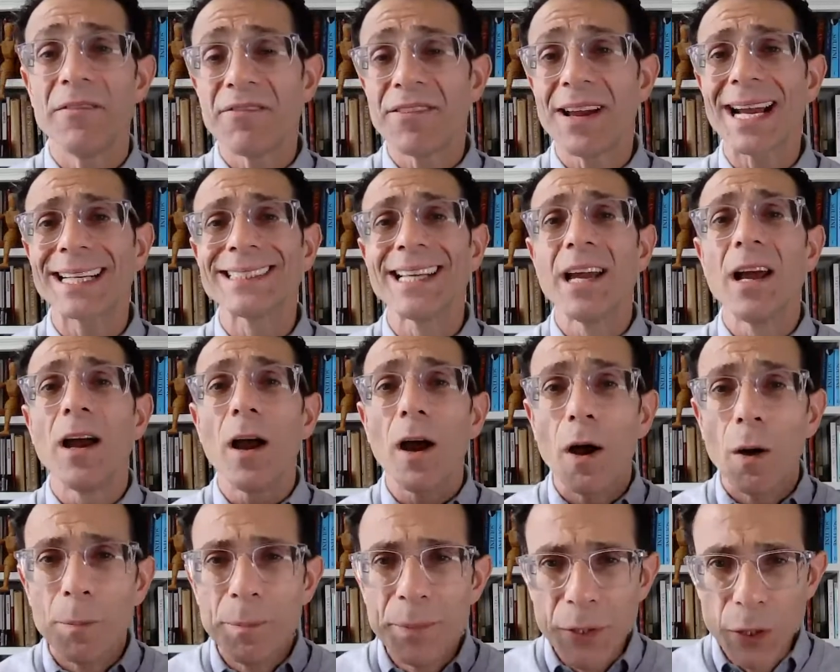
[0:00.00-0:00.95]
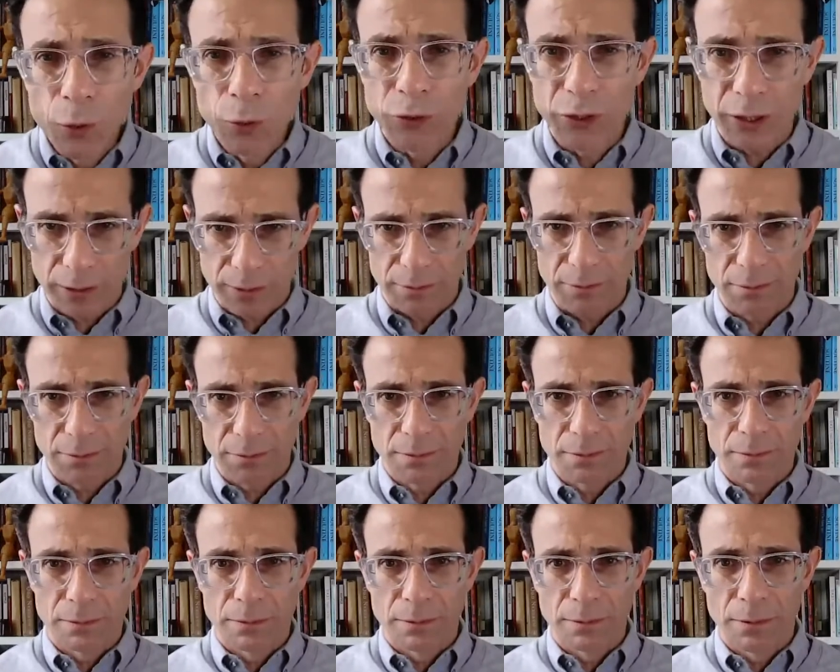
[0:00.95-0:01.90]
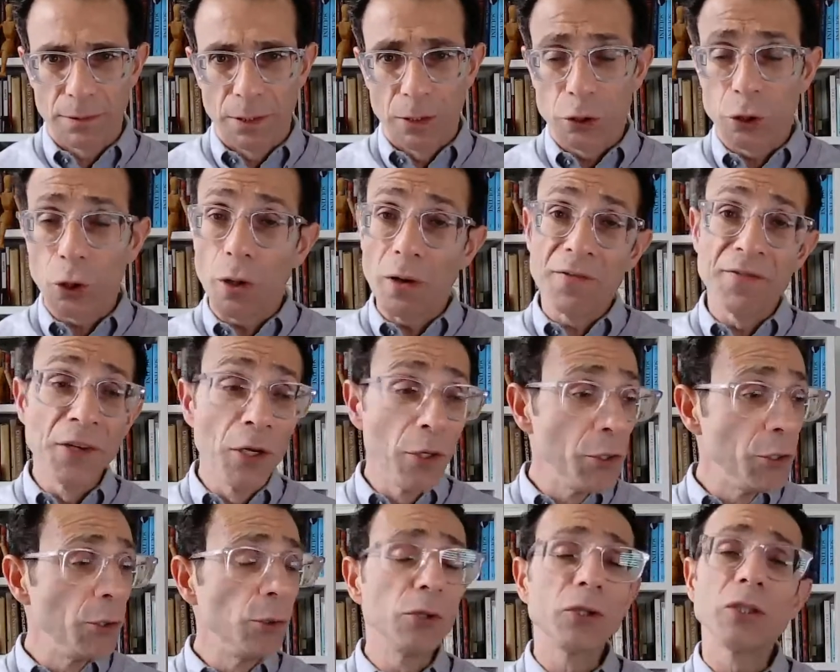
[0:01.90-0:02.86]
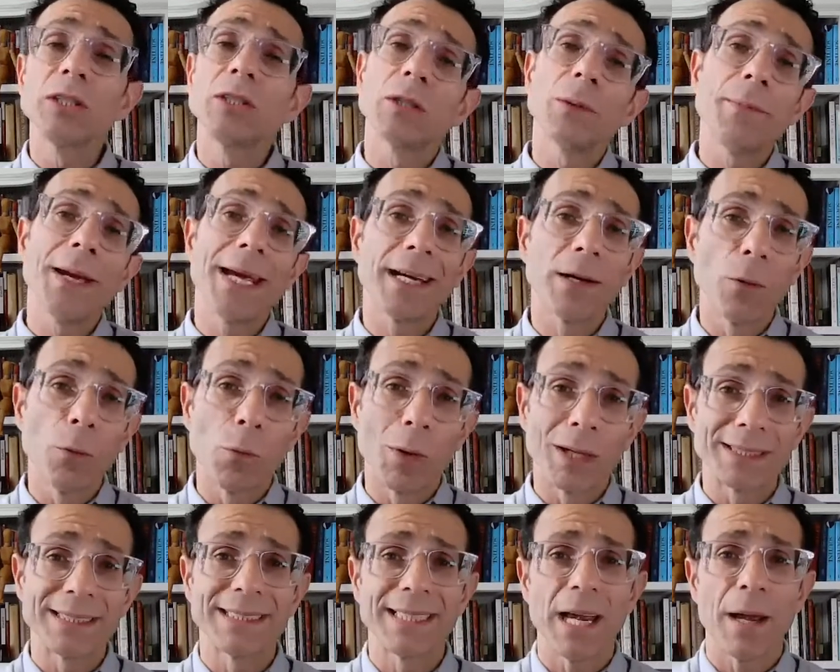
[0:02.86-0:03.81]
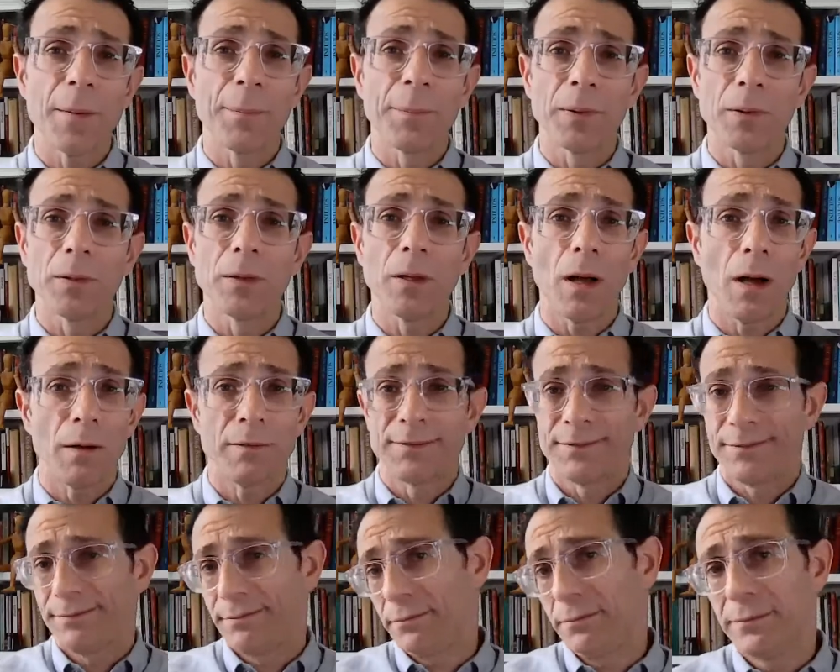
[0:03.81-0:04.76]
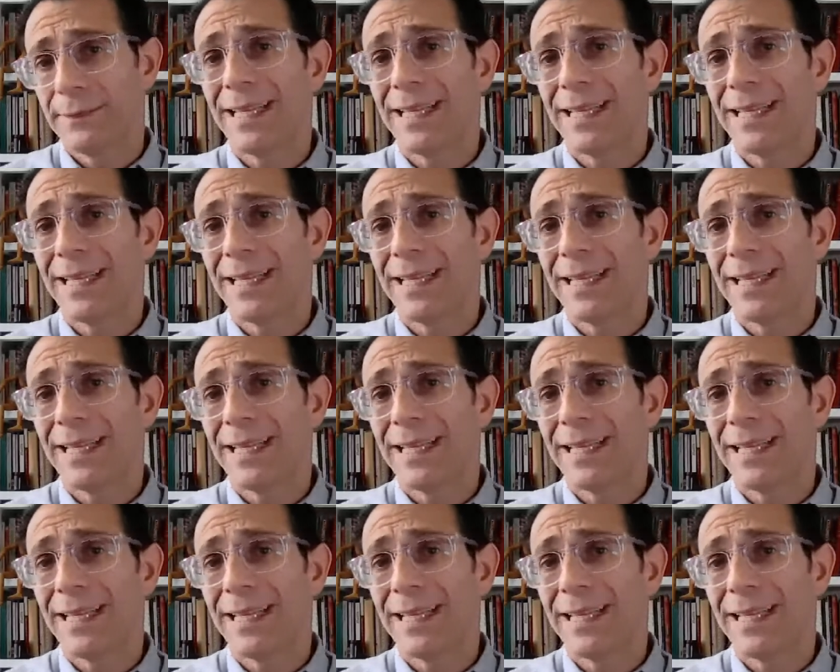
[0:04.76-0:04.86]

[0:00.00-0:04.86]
In fact, abuse it. So if you use it to make one sample of